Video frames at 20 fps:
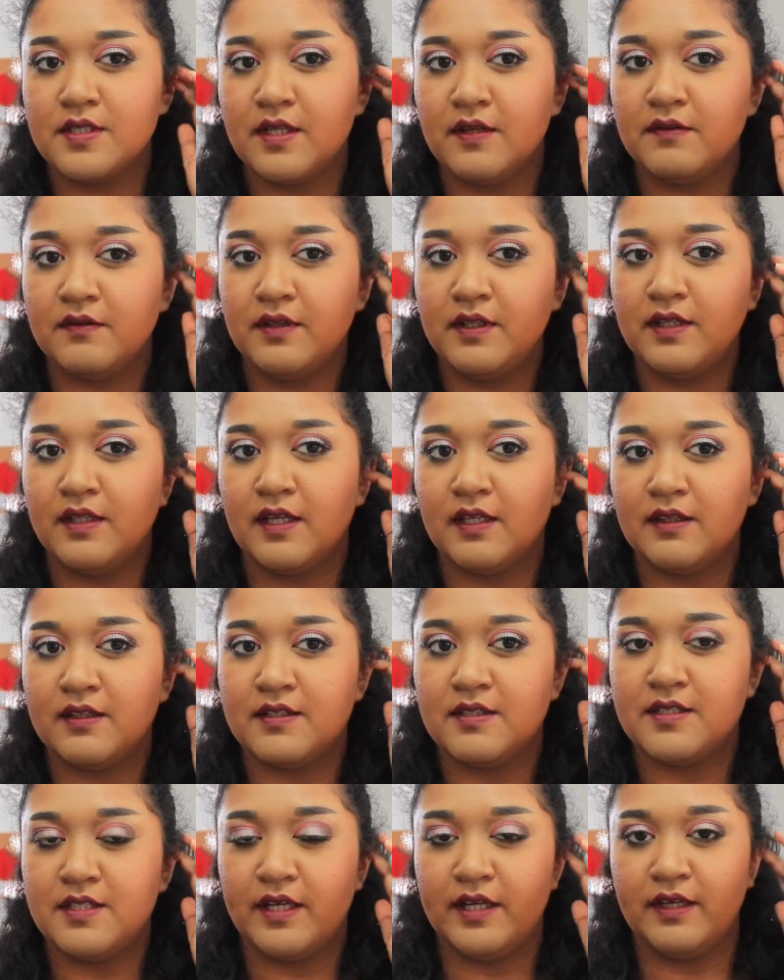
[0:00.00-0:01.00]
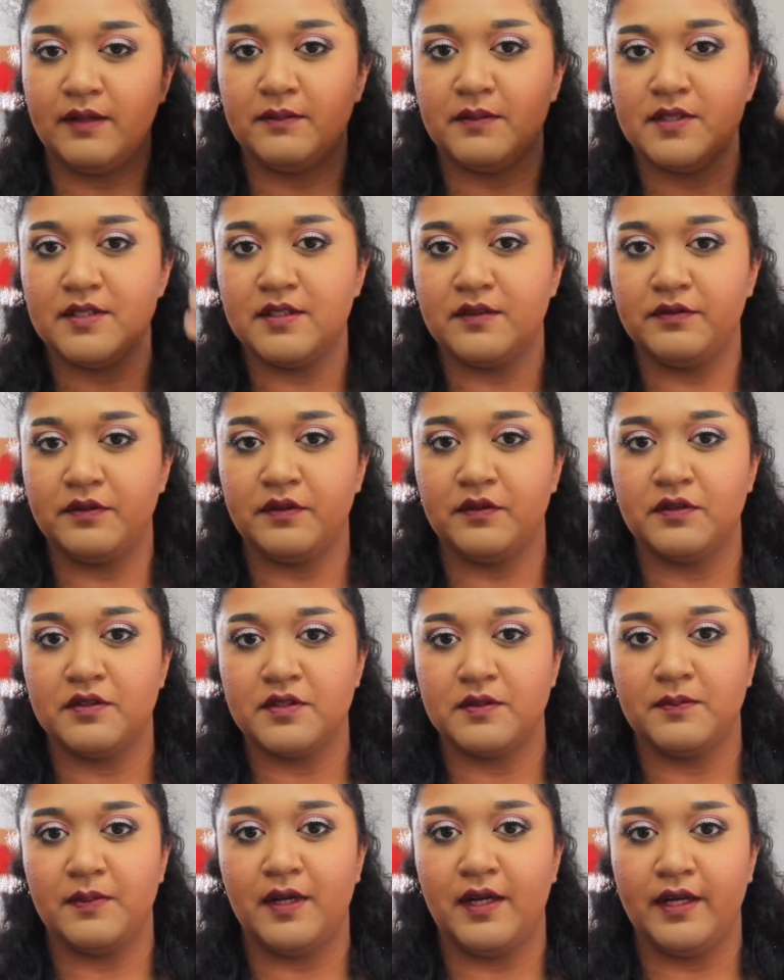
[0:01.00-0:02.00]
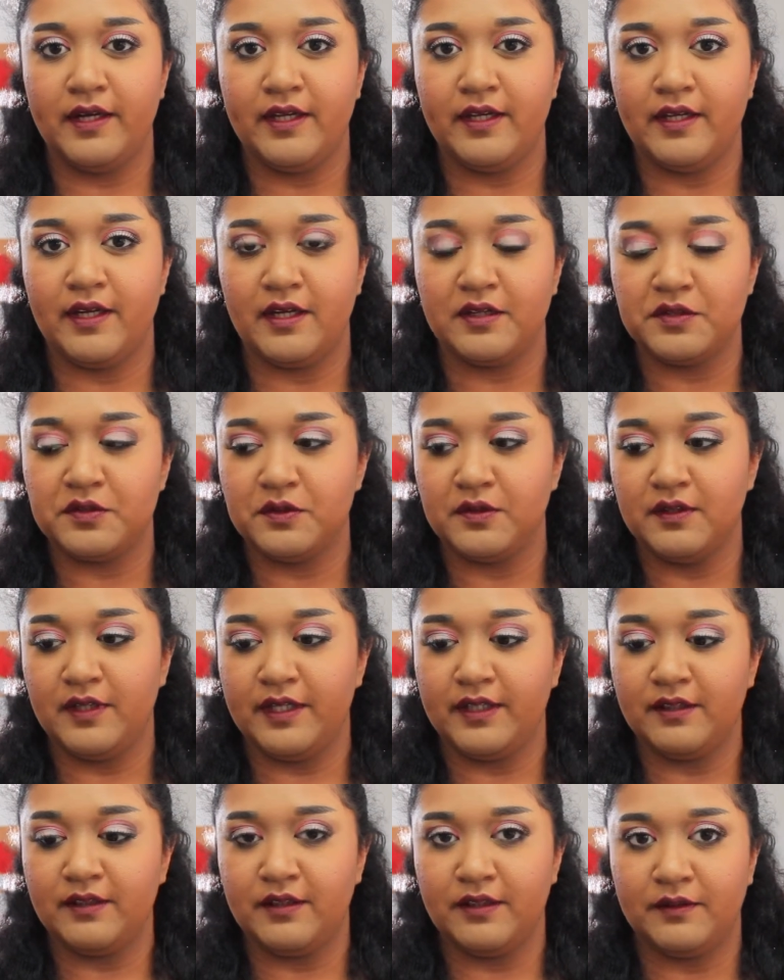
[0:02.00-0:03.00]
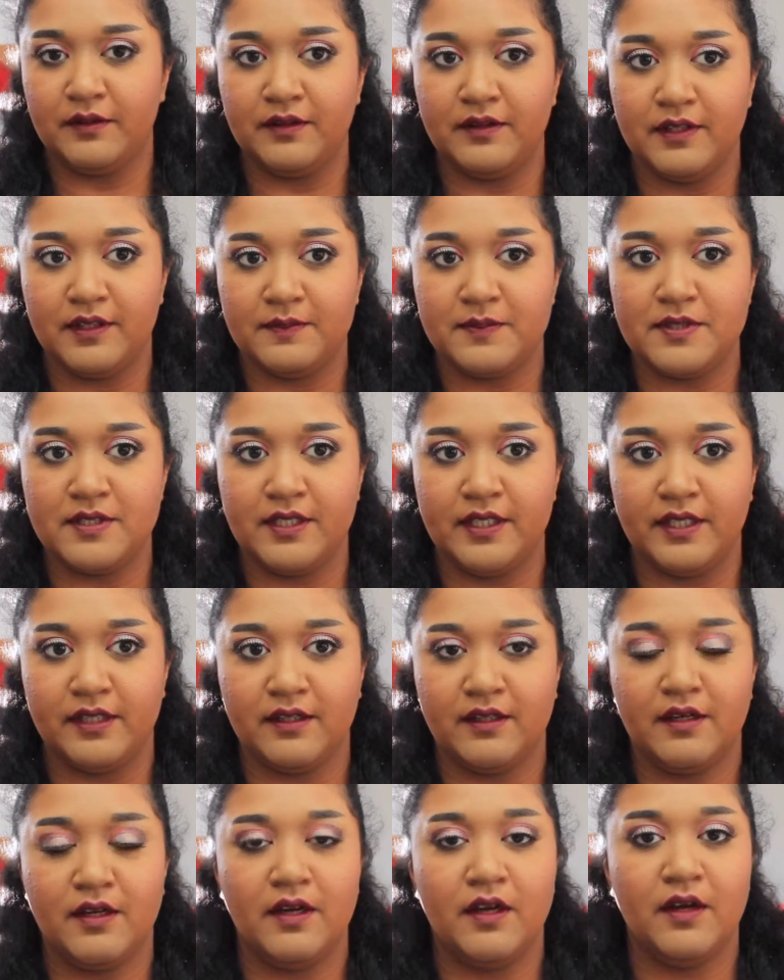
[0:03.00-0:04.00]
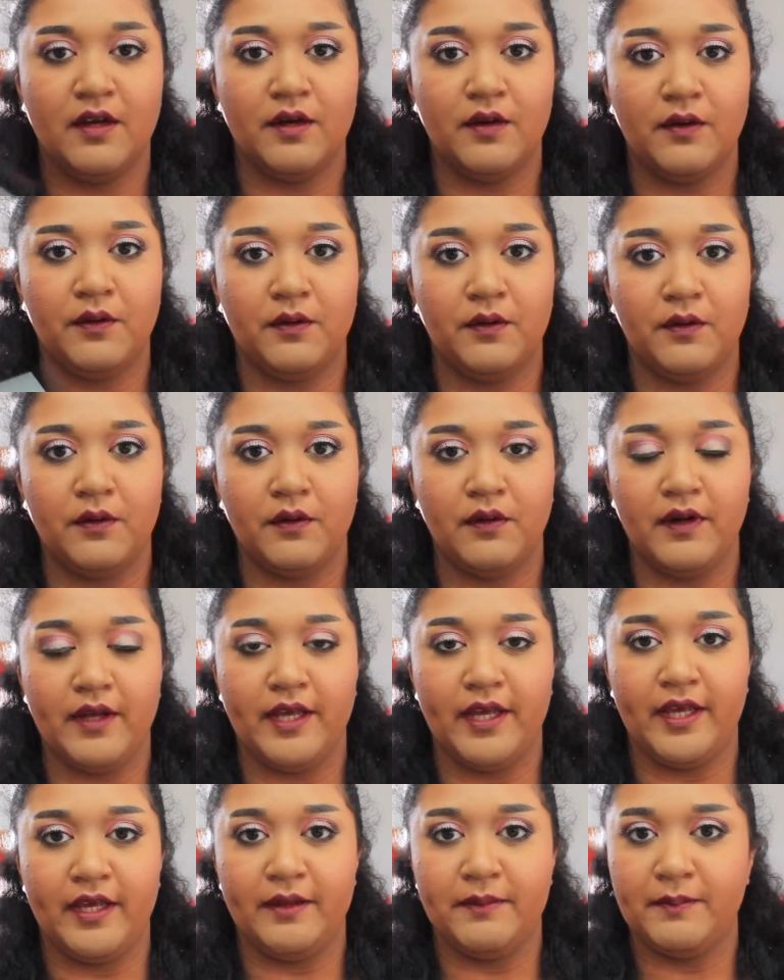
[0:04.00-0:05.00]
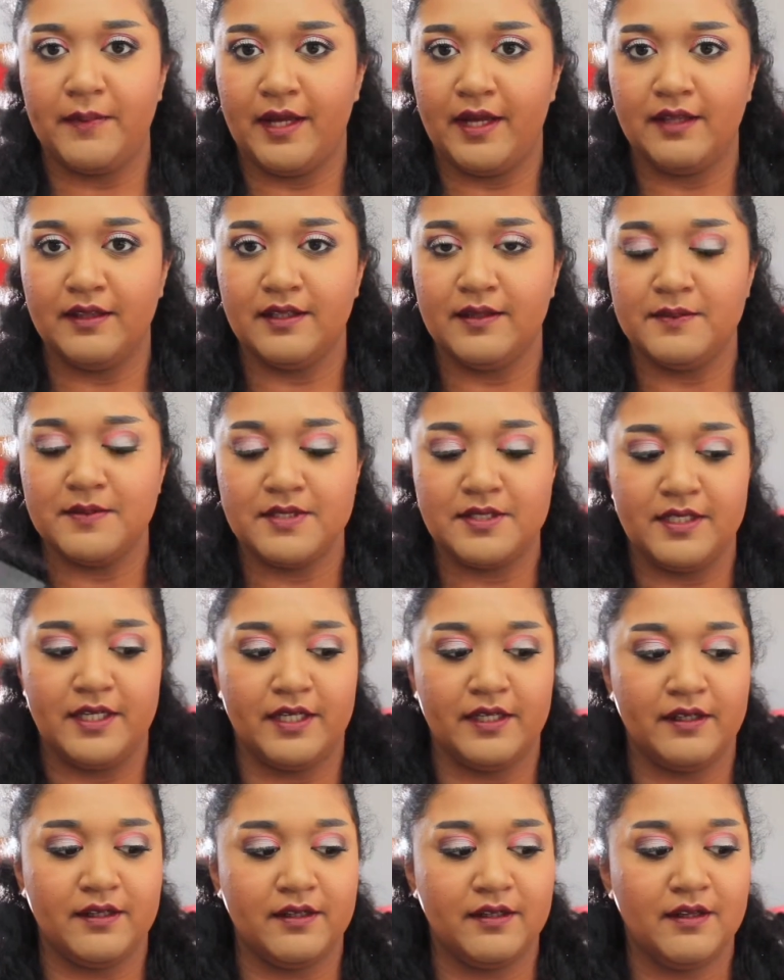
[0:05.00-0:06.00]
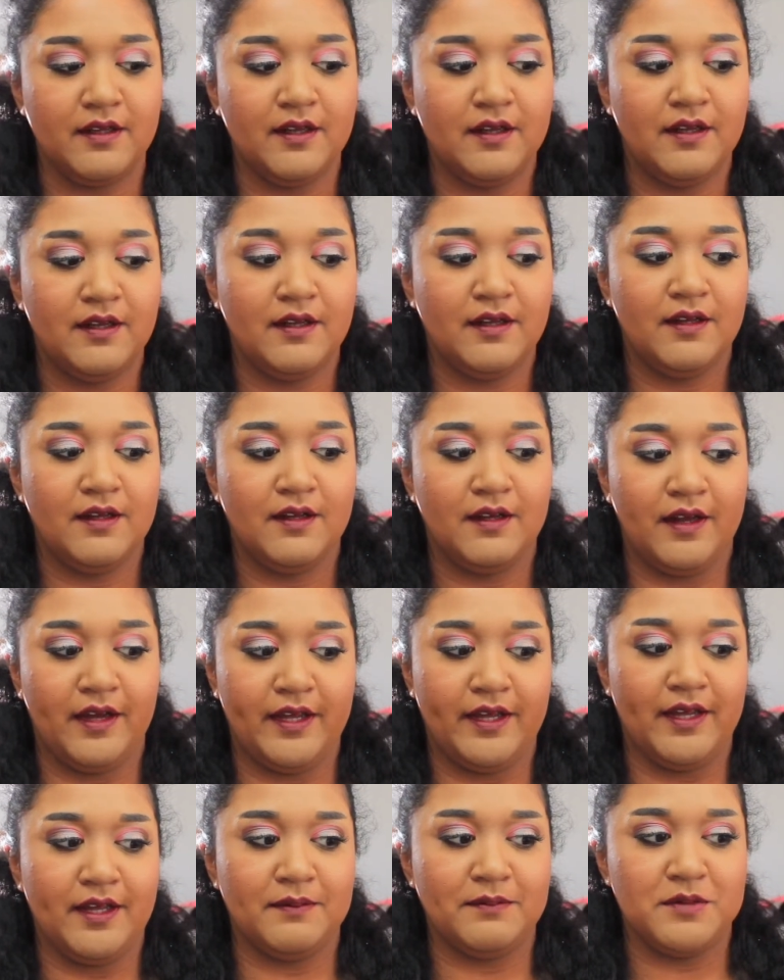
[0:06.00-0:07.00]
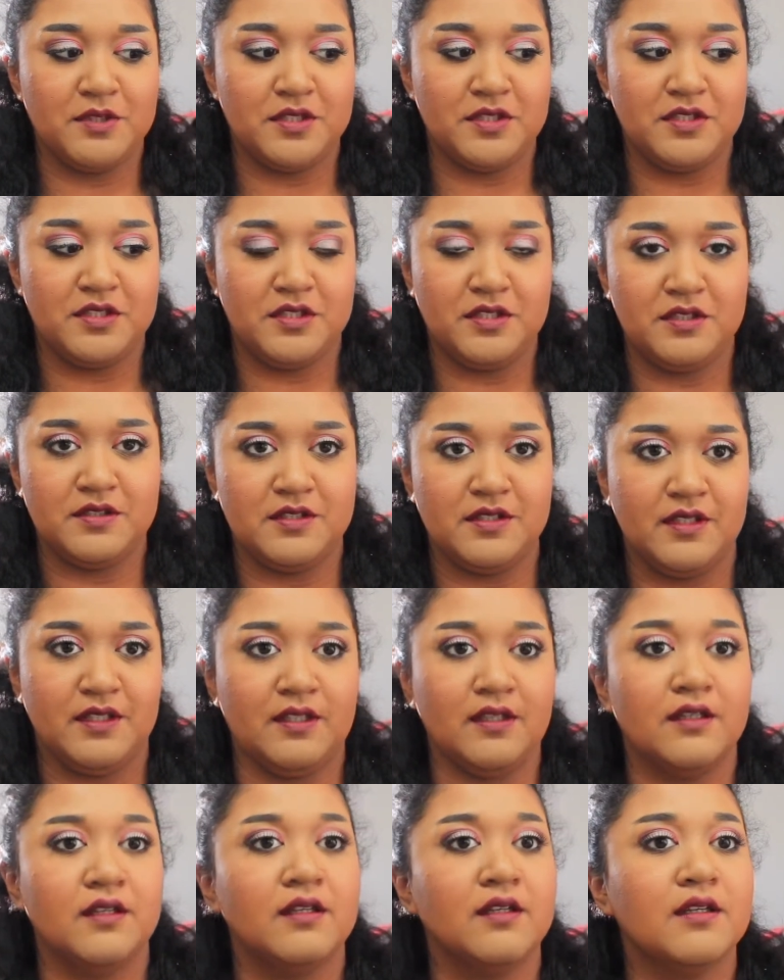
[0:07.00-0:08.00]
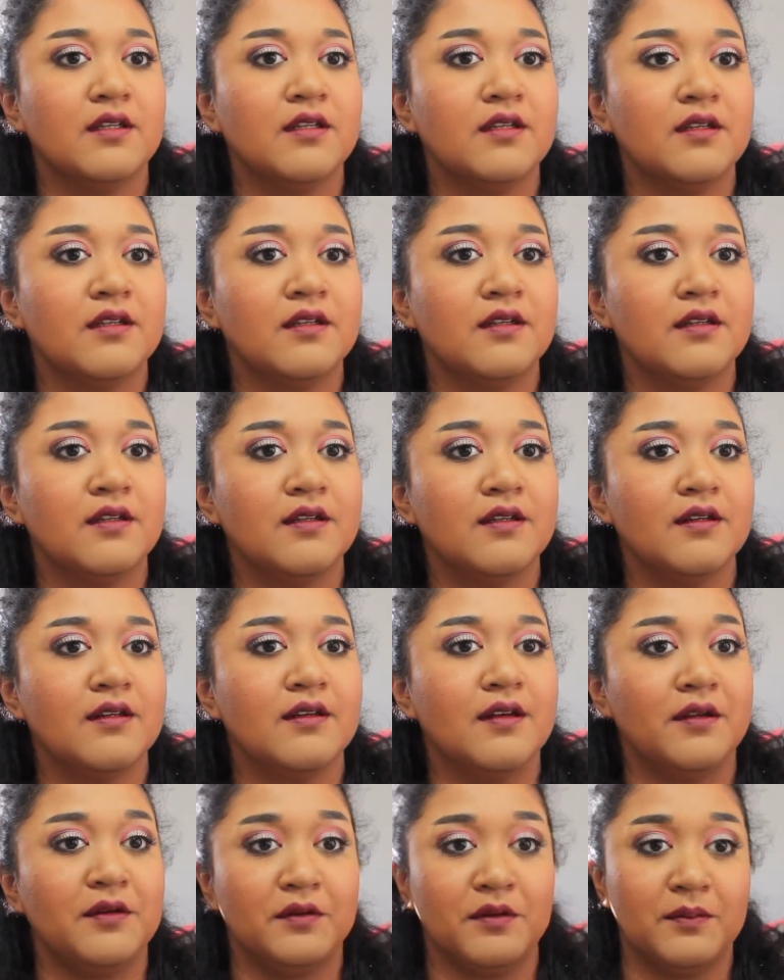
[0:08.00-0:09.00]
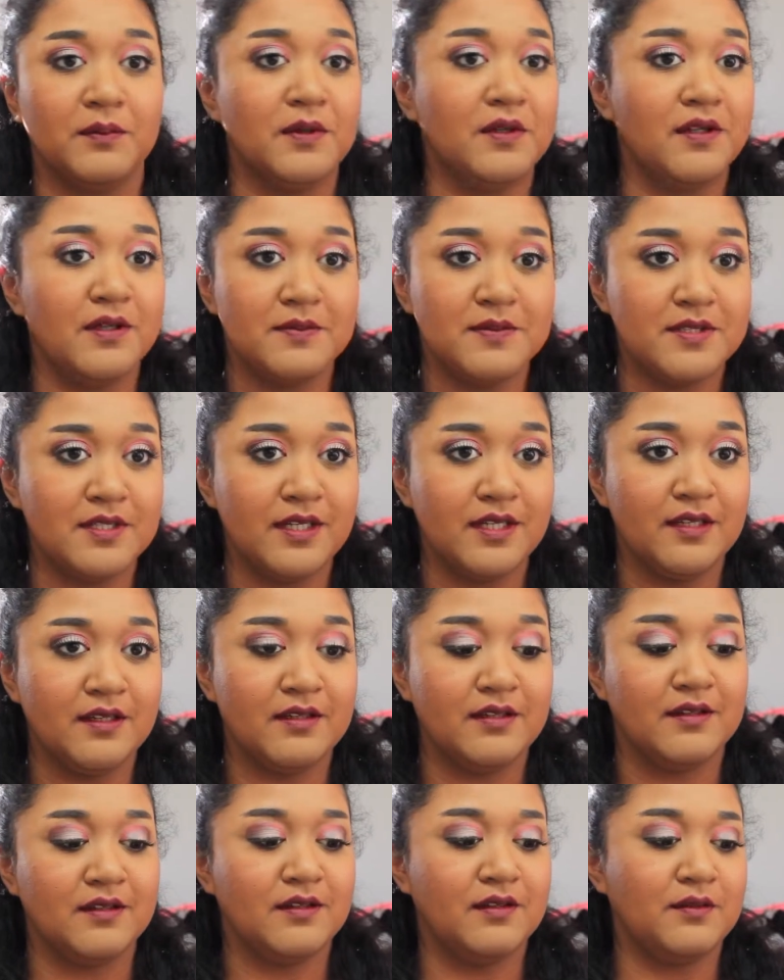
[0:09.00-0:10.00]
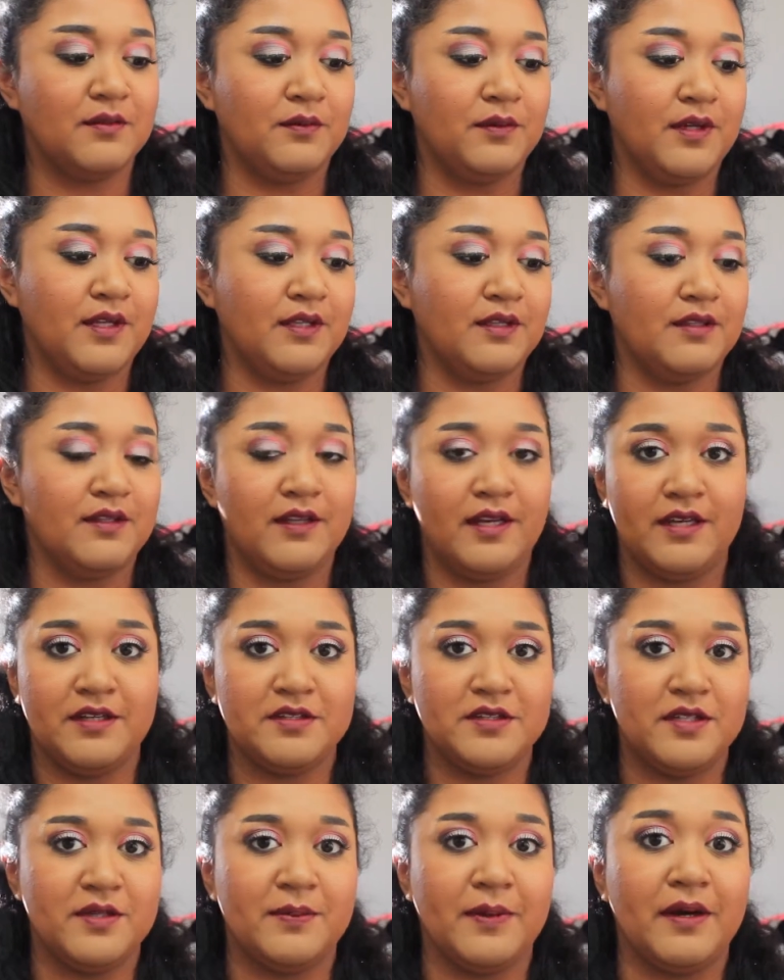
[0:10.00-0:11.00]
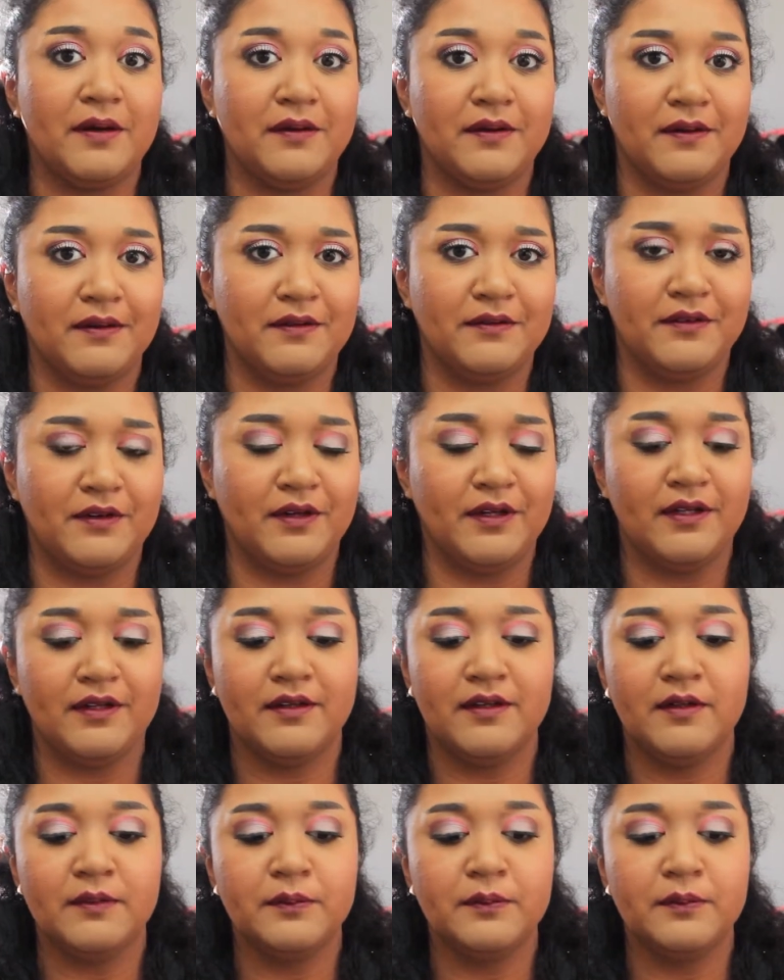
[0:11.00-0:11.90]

definitely not the same as if you were to buy an actual like liquid lipstick or a matte lipstick. I am just using a normal lipstick with HD powder over it.